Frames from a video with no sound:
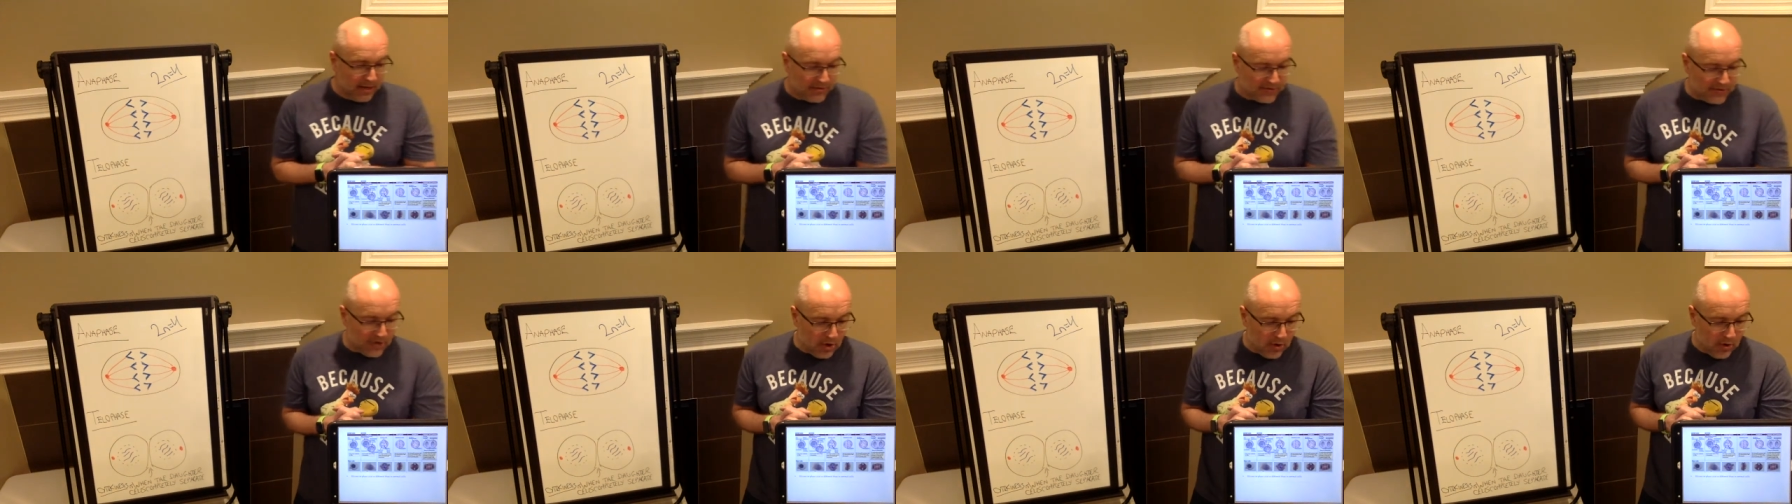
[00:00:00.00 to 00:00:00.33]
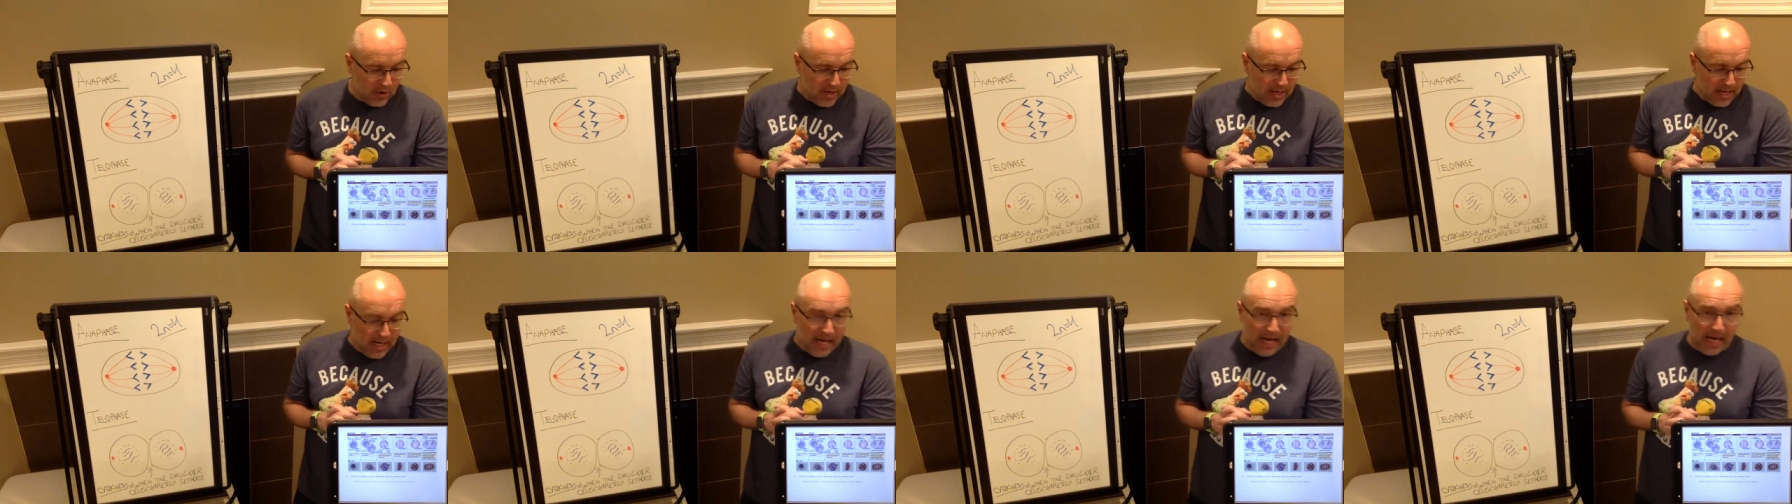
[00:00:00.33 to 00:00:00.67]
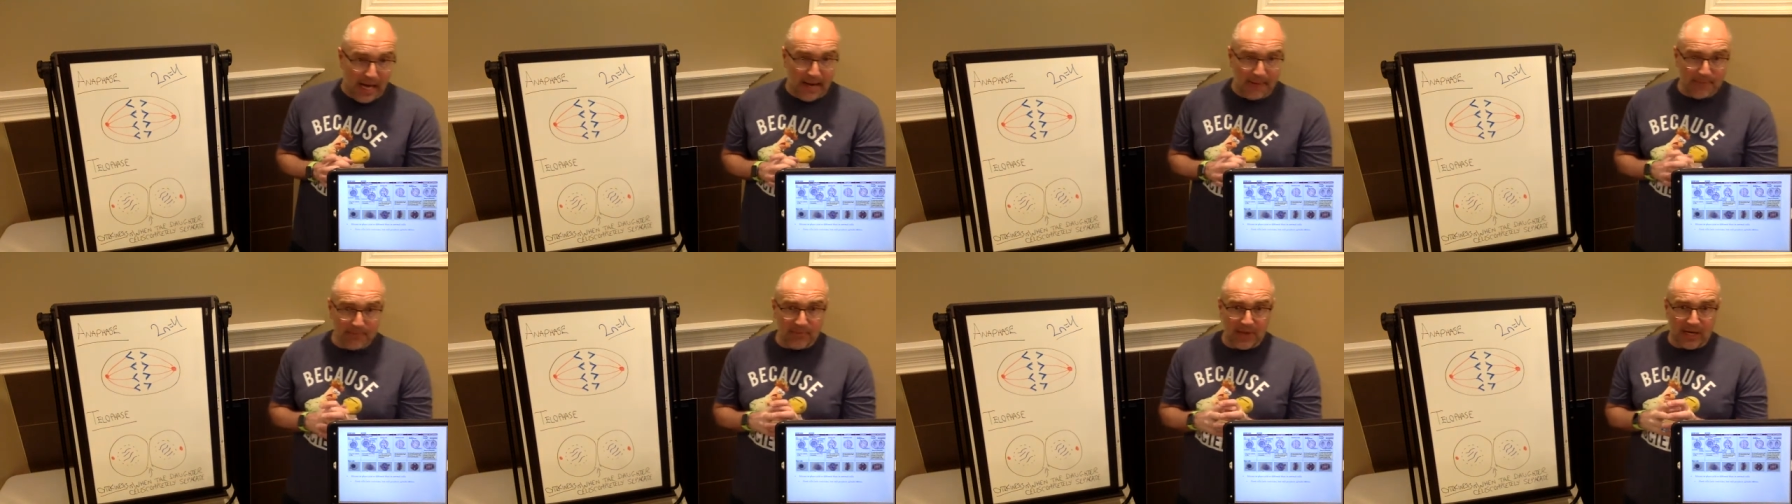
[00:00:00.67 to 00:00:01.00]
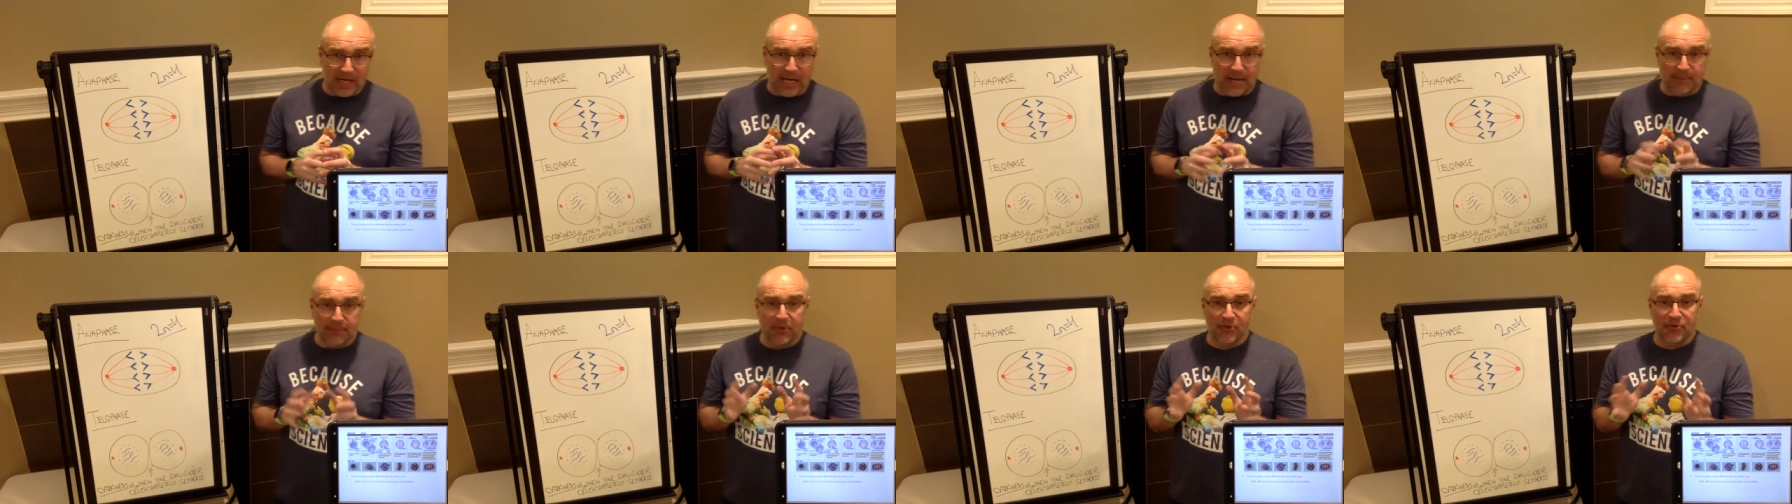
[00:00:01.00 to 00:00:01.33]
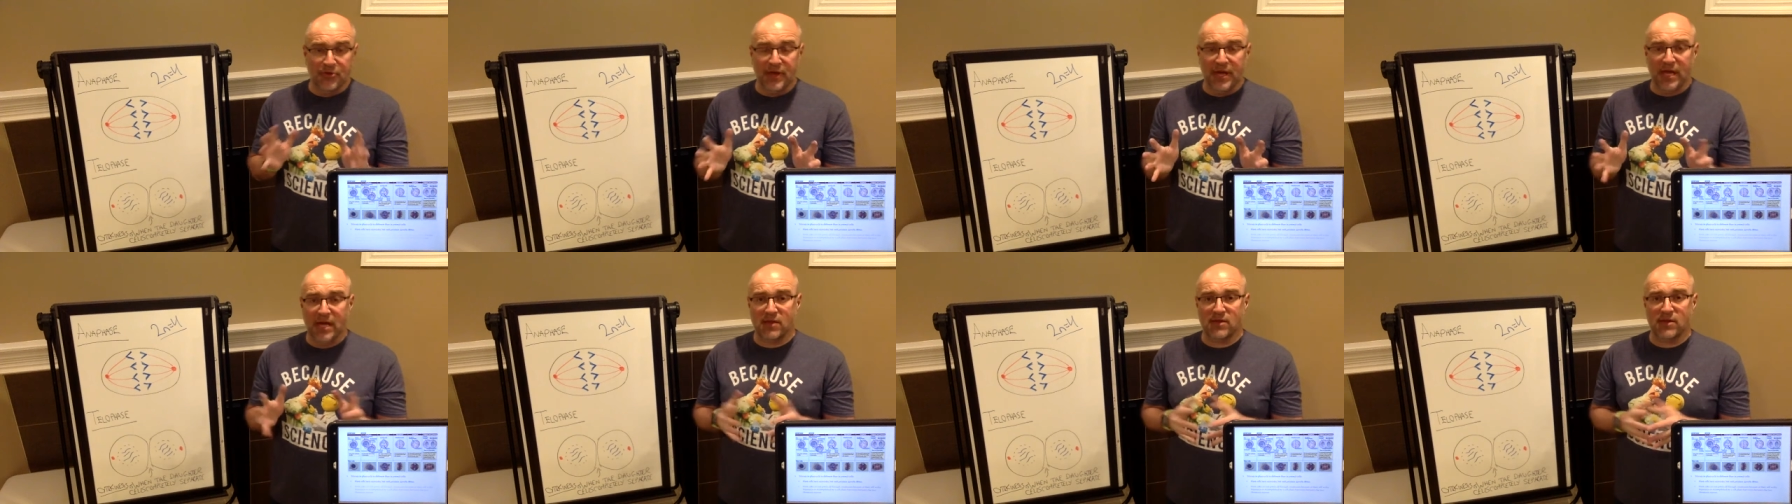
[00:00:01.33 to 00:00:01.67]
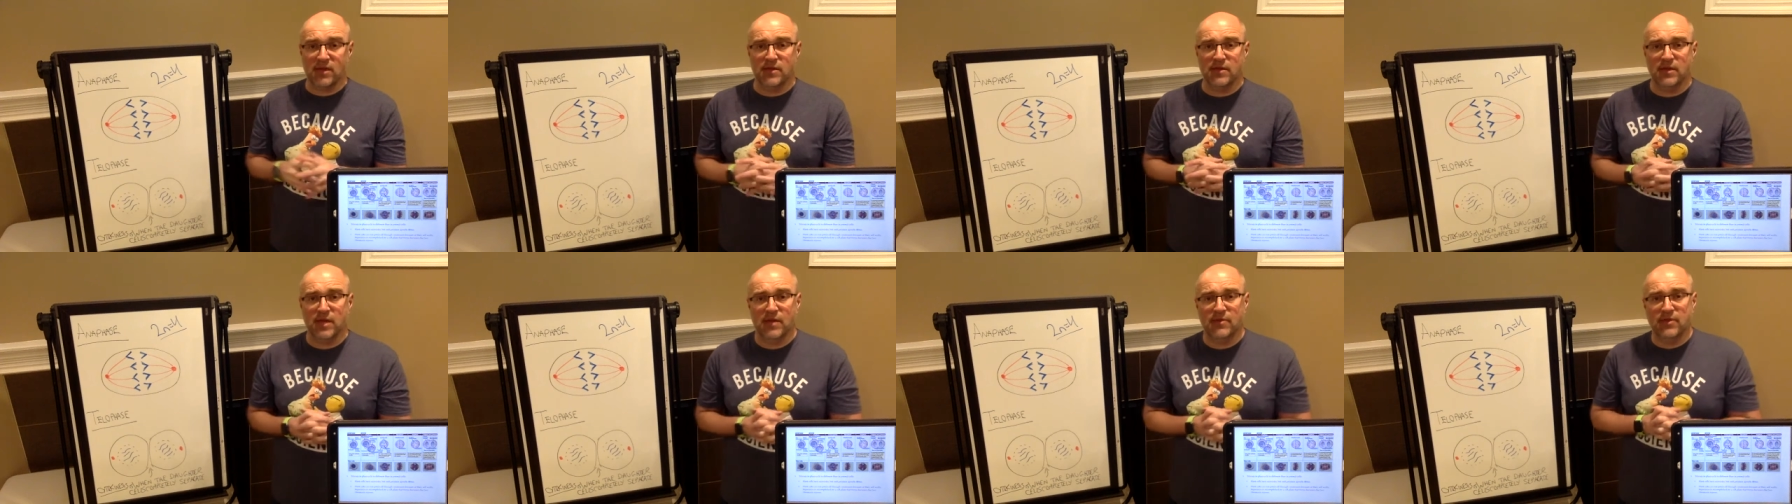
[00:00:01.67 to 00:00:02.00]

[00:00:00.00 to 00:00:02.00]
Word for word: So um, a couple of things, and,